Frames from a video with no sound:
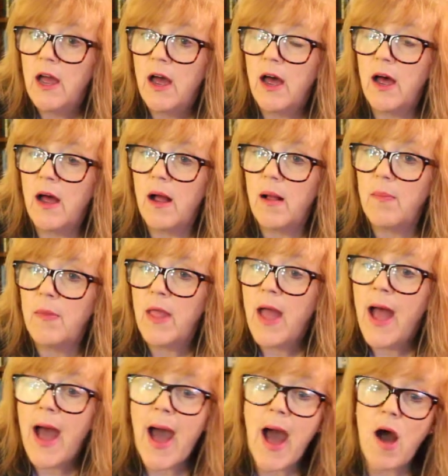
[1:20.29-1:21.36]

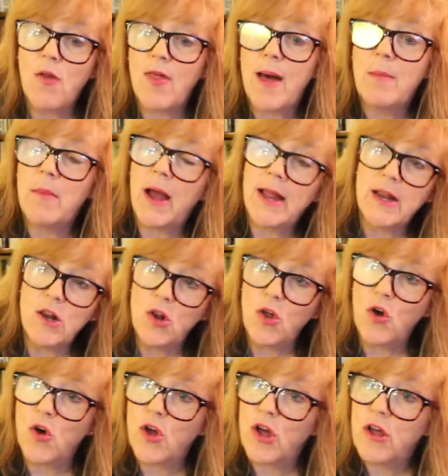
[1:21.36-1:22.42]
how that might
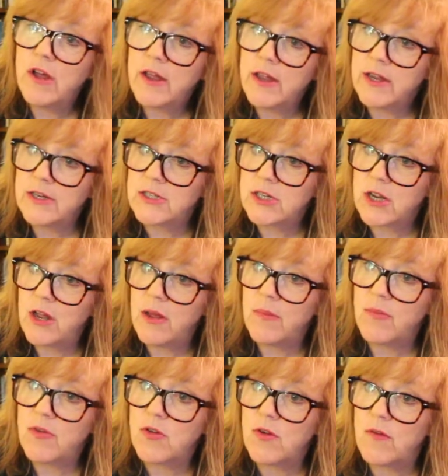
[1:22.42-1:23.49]
look in
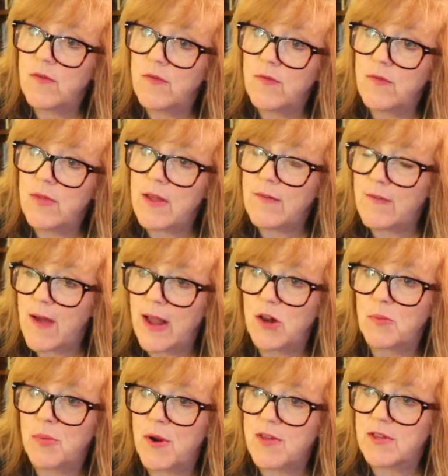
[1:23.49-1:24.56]
terms of their
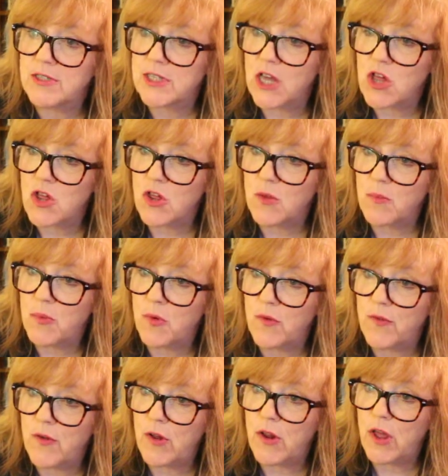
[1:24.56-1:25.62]
final presentation and
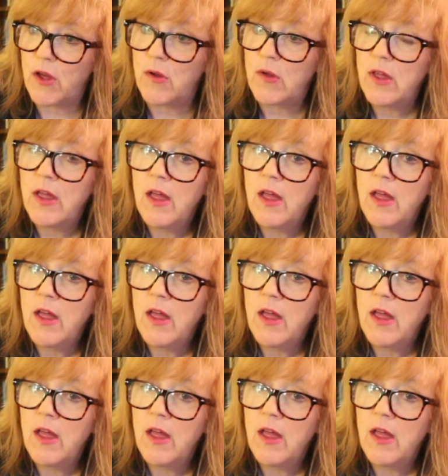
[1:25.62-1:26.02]
portfolio,